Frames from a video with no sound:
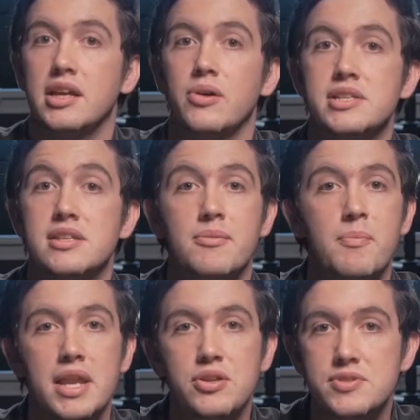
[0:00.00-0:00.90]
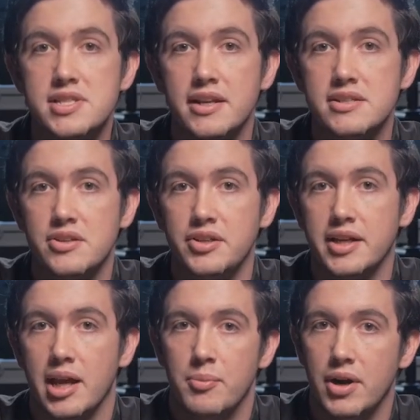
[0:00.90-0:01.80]
go into the menu settings on your
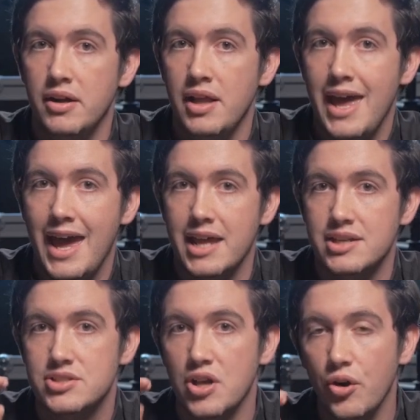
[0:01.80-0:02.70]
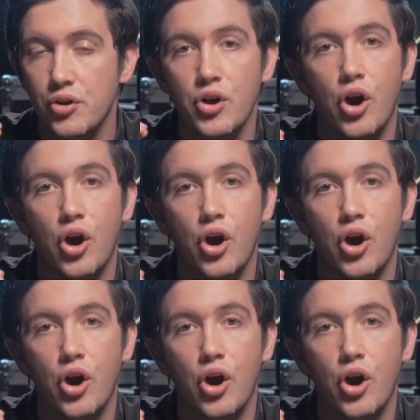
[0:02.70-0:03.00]
camera and turn